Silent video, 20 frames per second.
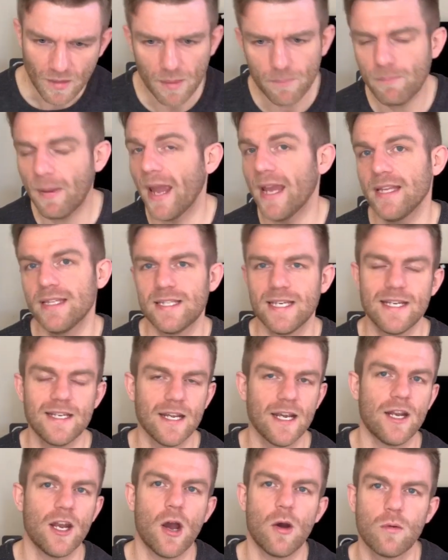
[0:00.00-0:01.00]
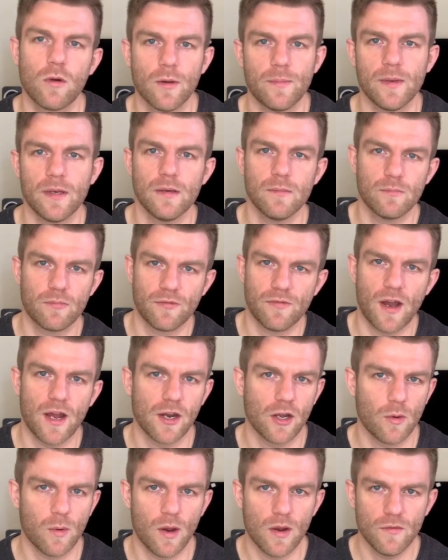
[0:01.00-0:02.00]
painted, and I'll come and provide
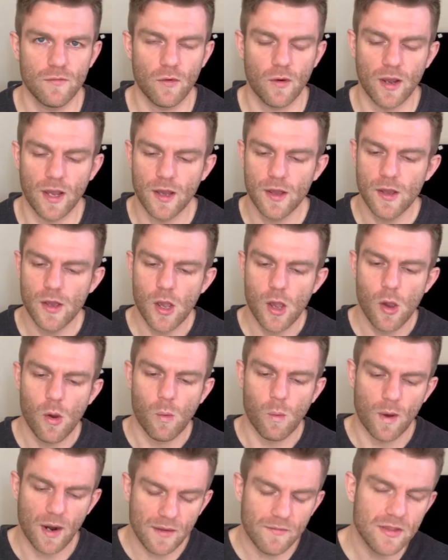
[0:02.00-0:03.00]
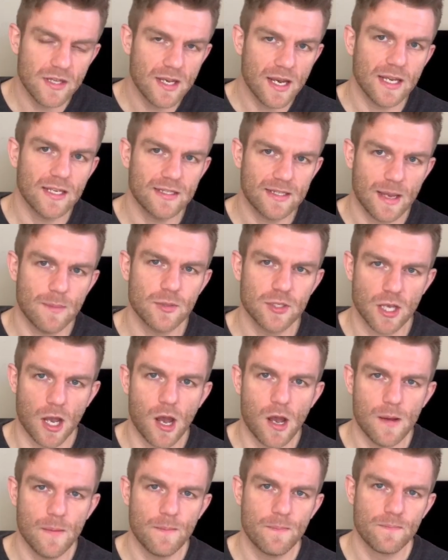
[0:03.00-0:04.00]
a quote for you. Whatever the next steps
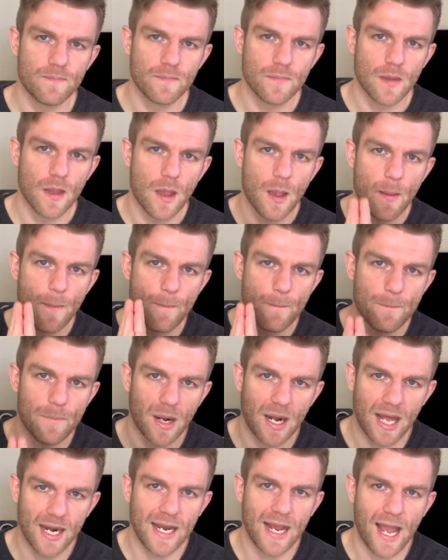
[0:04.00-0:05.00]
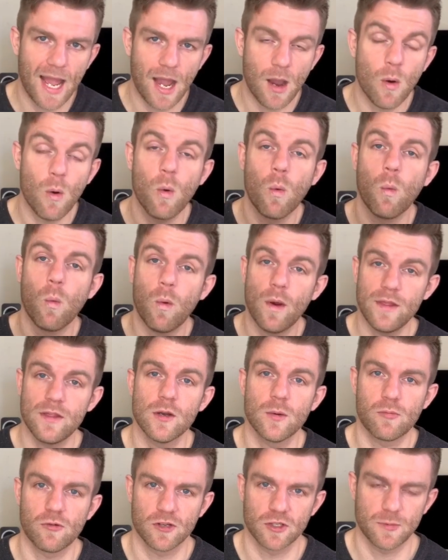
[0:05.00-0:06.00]
are, plan it out with
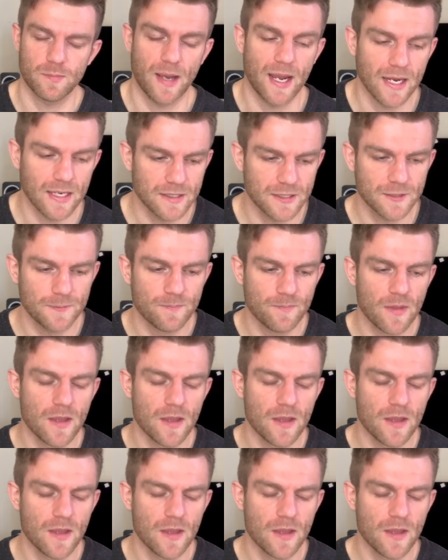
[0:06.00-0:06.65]
your prospect.